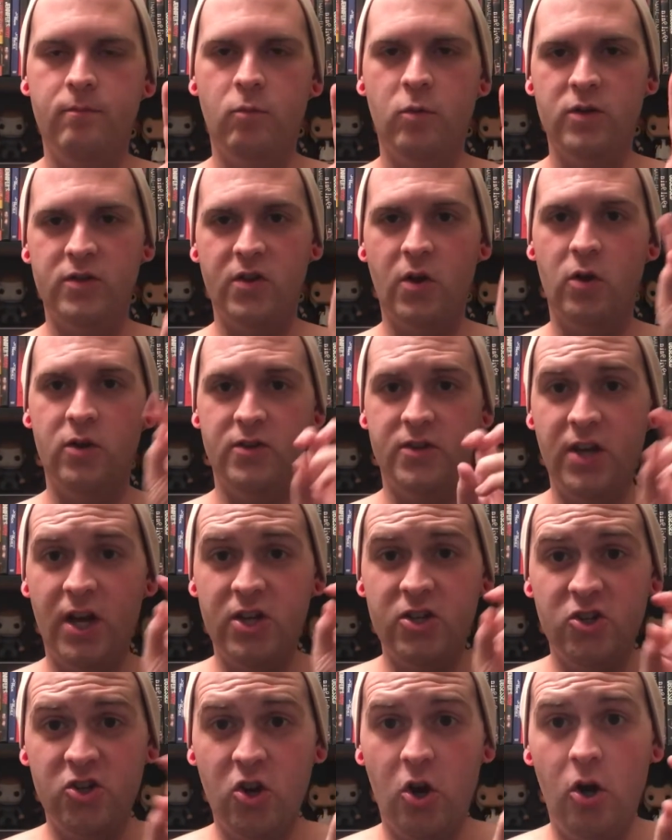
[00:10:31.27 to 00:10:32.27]
what's called
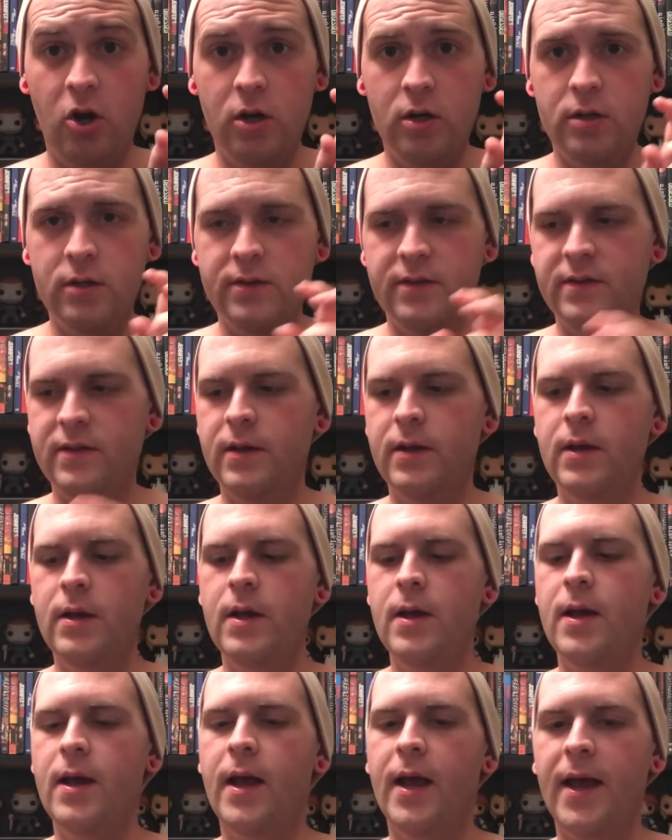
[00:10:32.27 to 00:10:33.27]
touch cards,
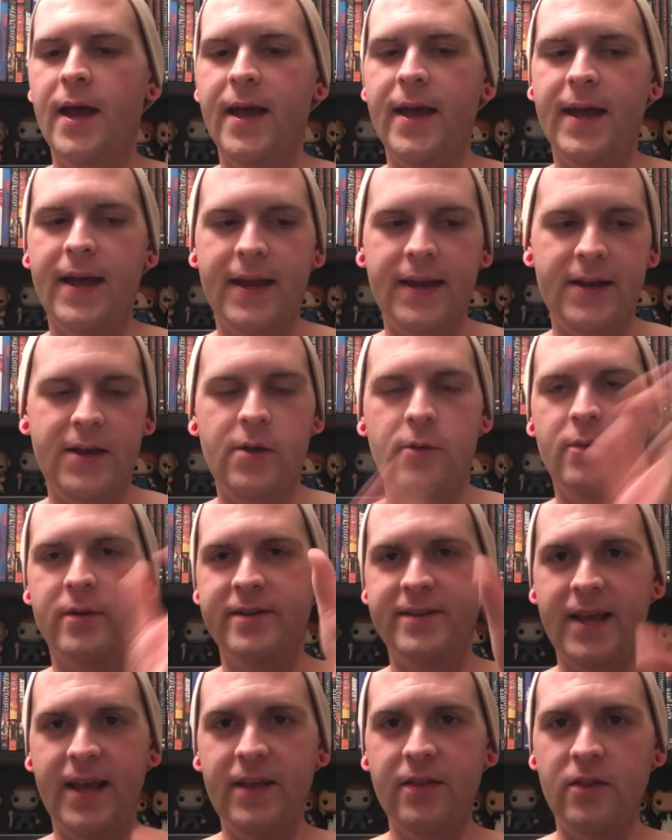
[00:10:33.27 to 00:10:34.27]
and you would
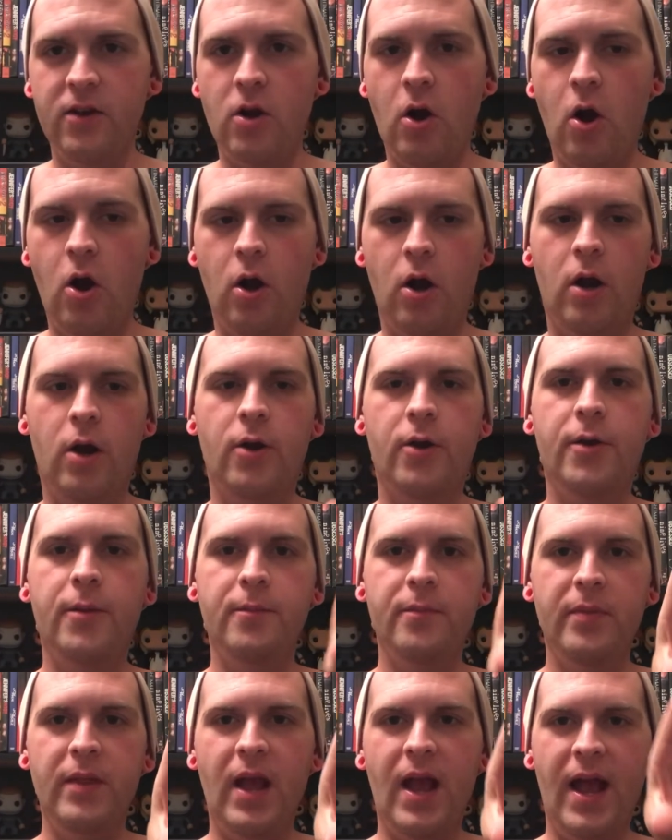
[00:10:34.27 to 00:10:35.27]
take the card
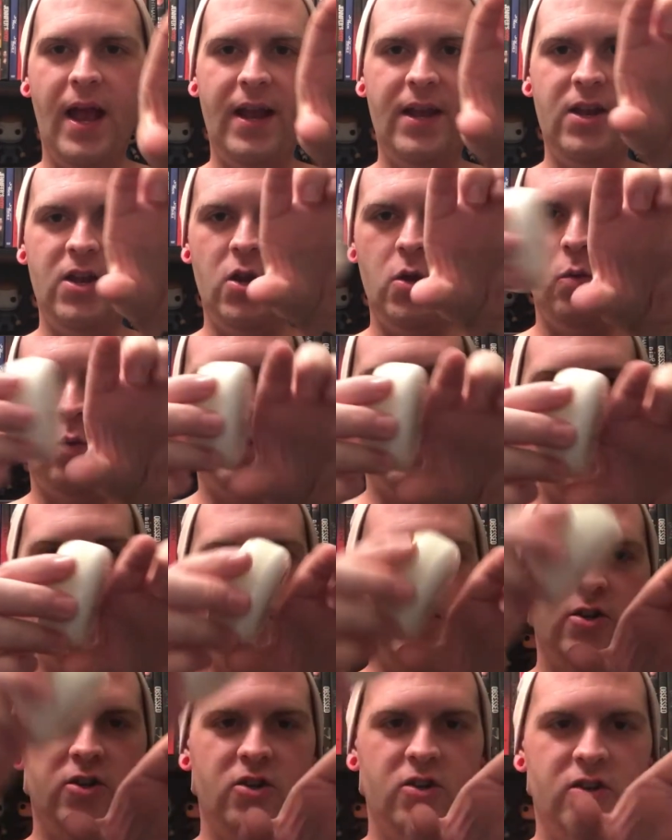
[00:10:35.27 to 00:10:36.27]
and you
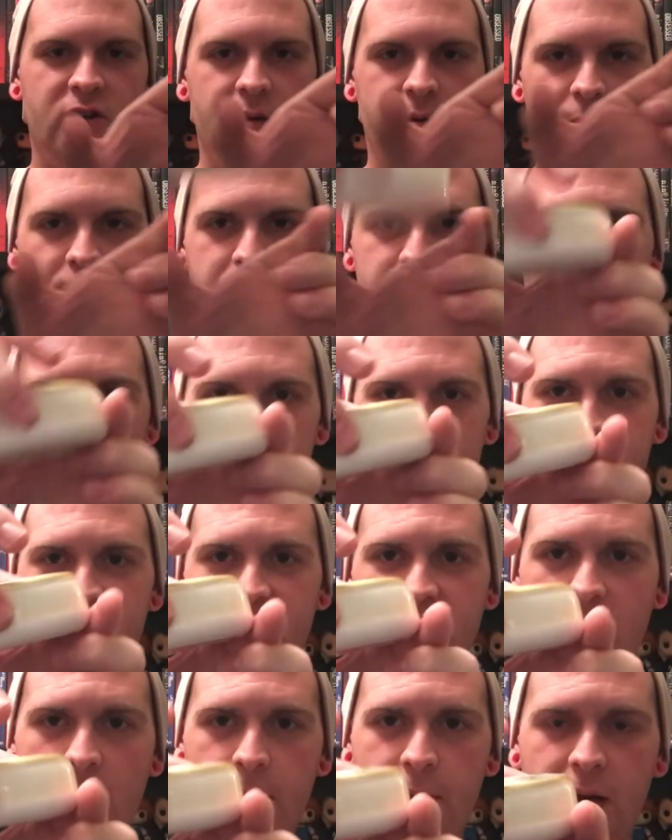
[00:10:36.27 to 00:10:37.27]
would place
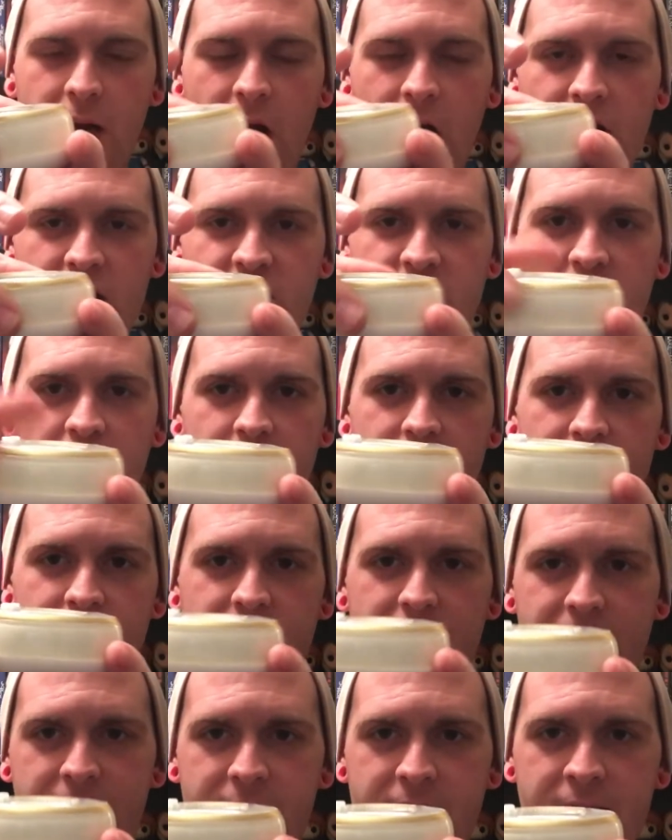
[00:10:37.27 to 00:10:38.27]
your Tamagotchi on it
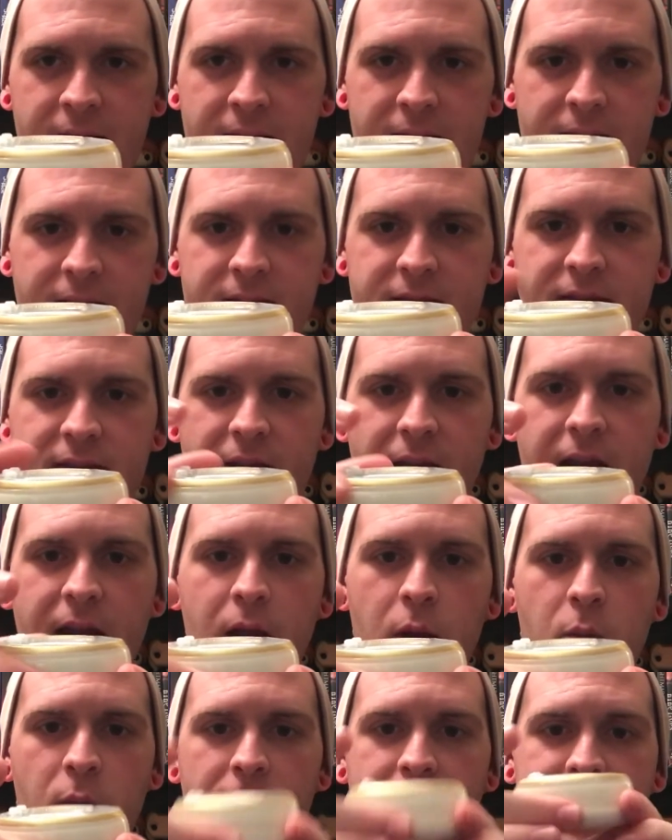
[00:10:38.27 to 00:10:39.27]
like this, and
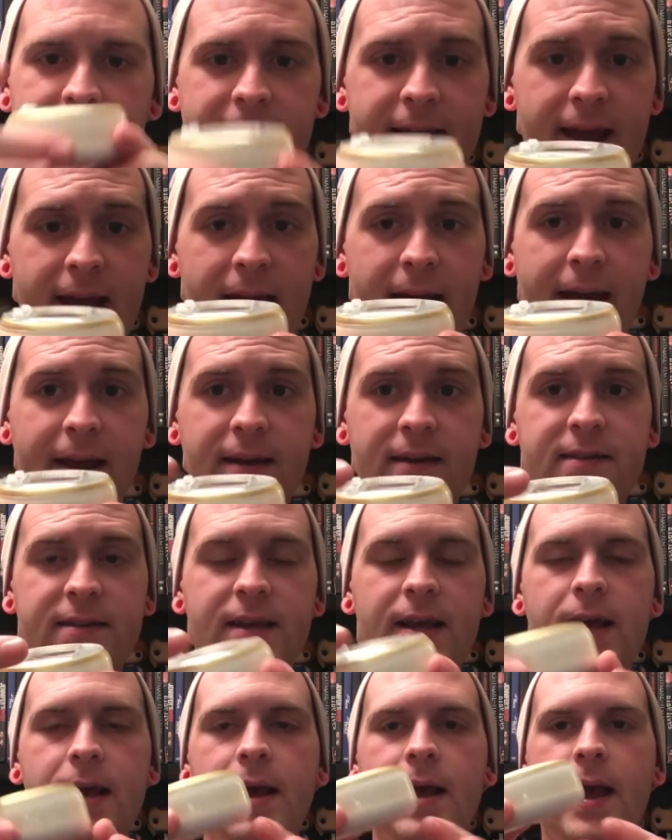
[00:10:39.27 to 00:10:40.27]
it would connect,
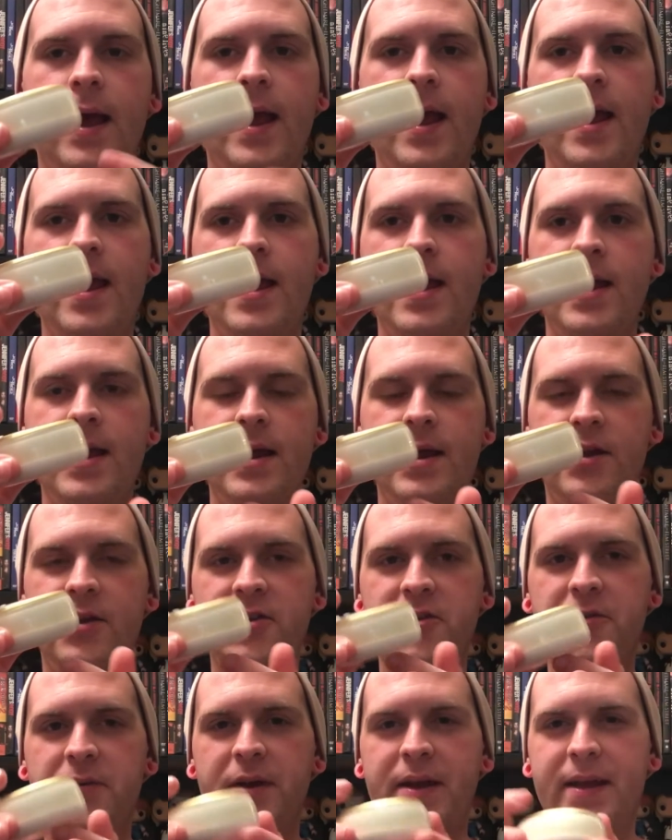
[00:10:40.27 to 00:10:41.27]
and
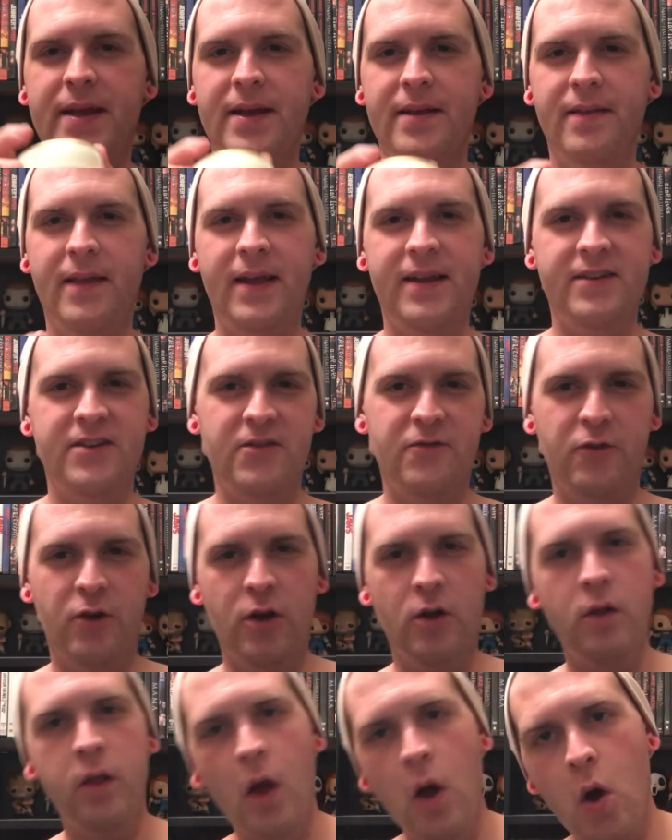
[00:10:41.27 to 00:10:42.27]
you could get like different
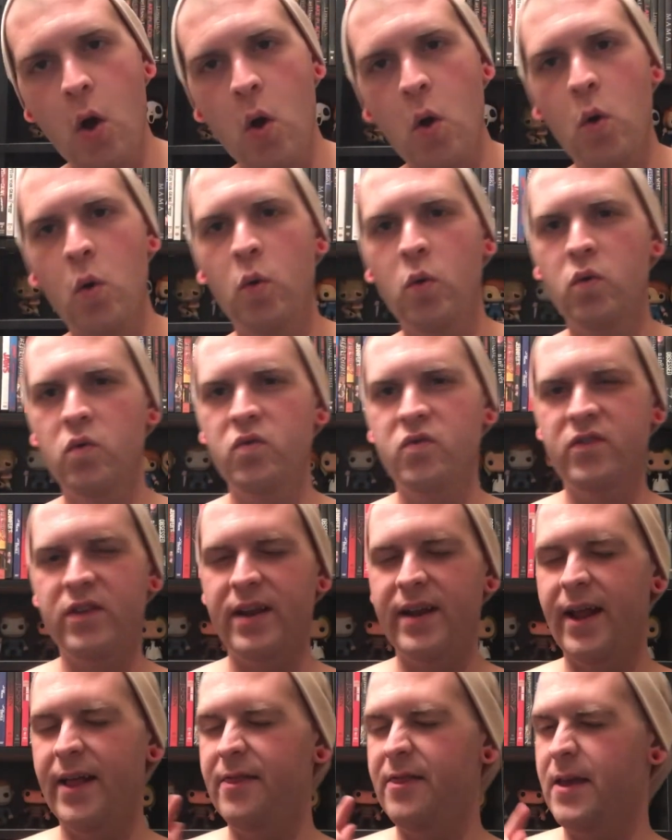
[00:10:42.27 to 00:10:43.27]
clothes
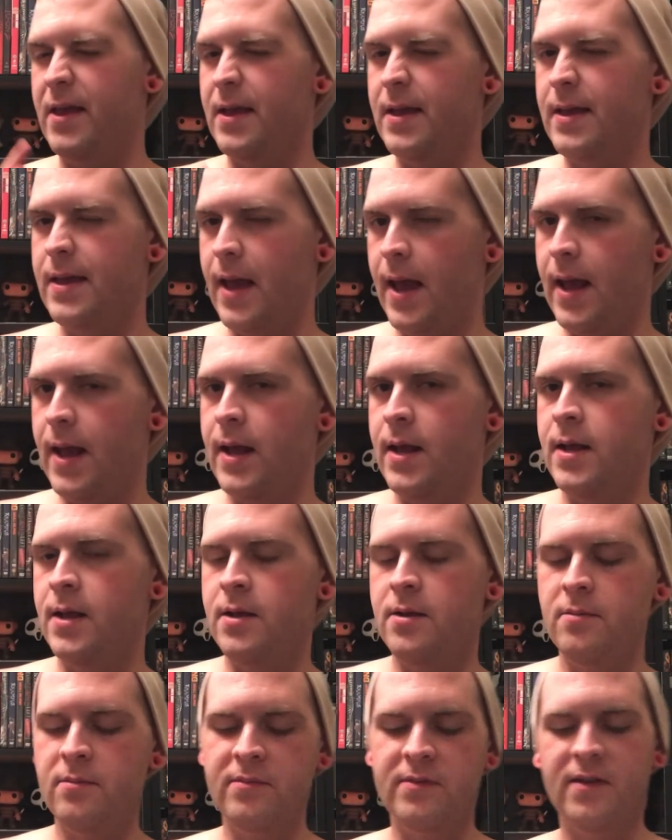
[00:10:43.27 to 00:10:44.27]
and I think
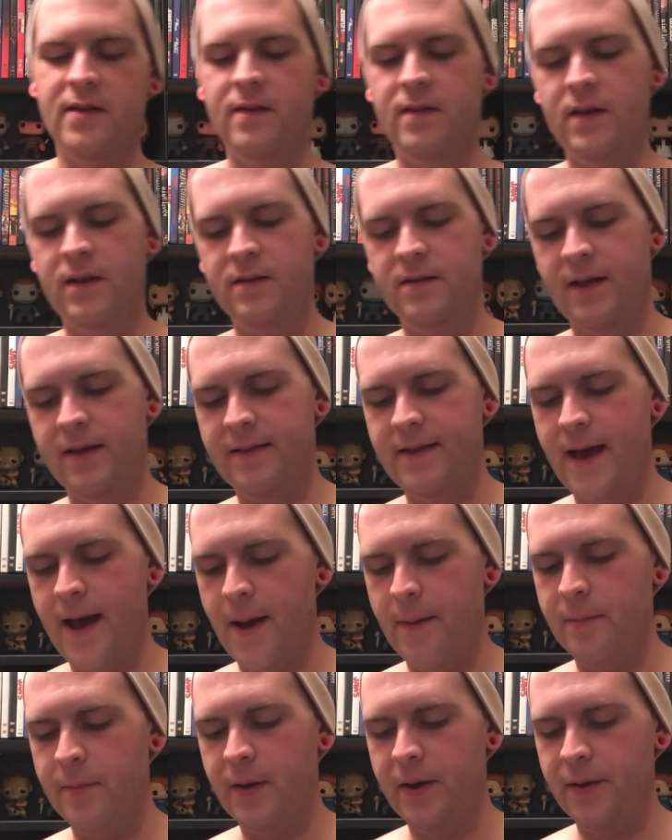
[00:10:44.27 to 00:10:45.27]
games and things like
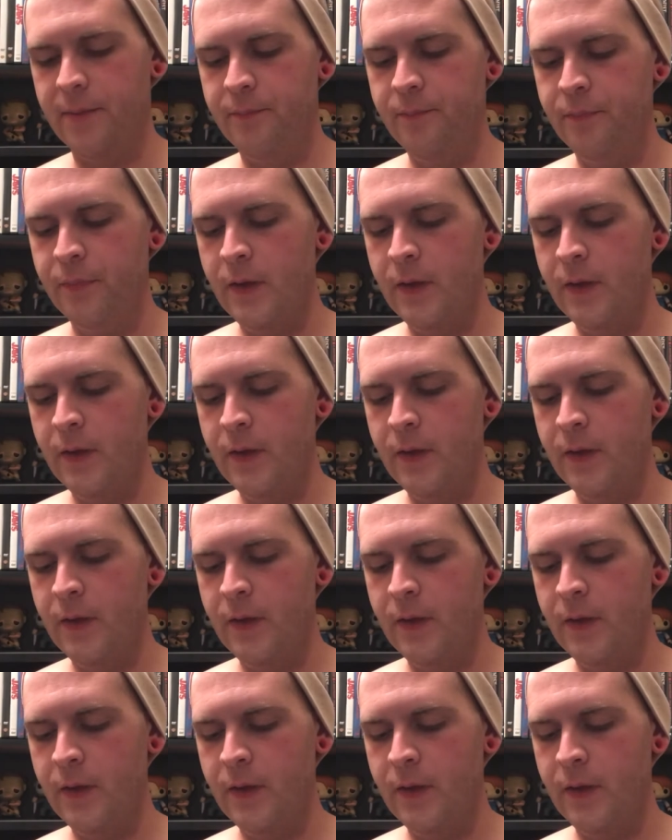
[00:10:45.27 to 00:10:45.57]
that. But